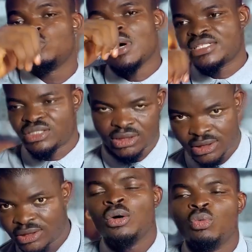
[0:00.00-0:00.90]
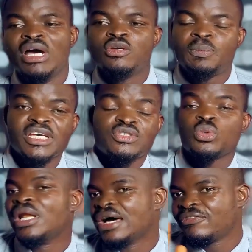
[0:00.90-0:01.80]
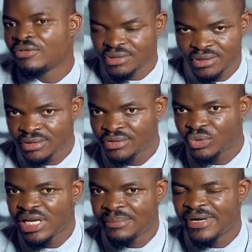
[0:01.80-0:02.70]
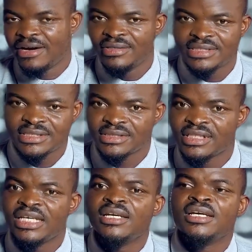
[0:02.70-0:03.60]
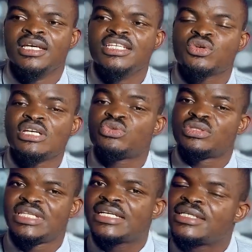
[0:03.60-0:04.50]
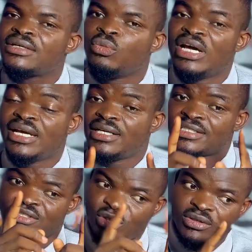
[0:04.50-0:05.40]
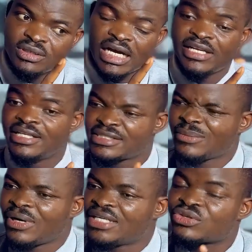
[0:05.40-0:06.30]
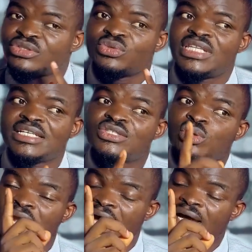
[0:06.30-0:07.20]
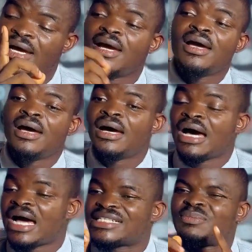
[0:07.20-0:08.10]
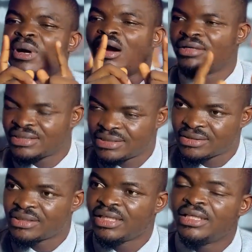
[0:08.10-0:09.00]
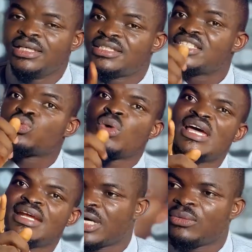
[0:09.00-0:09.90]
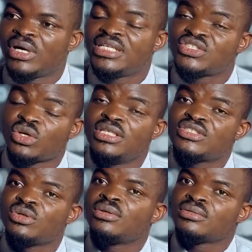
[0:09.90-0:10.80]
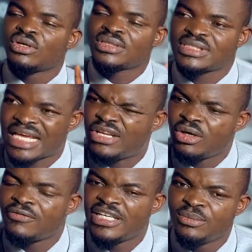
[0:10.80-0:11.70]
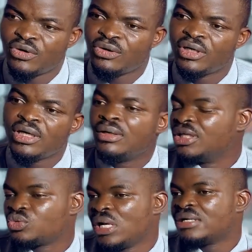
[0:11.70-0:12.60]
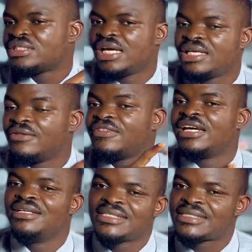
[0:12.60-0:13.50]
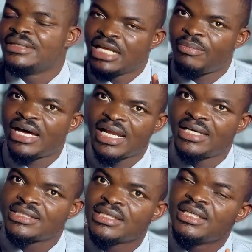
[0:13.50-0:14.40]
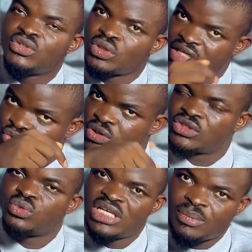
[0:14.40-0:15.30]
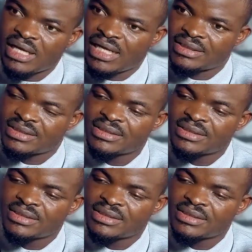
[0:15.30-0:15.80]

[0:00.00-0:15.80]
battery. When you pick solar first, solar priority, it's going to take, when there is sun and there is NEPA, it's going to take solar as priority. It is when the sun is not enough anymore, it will now check if there is NEPA light, it will now switch to NEPA light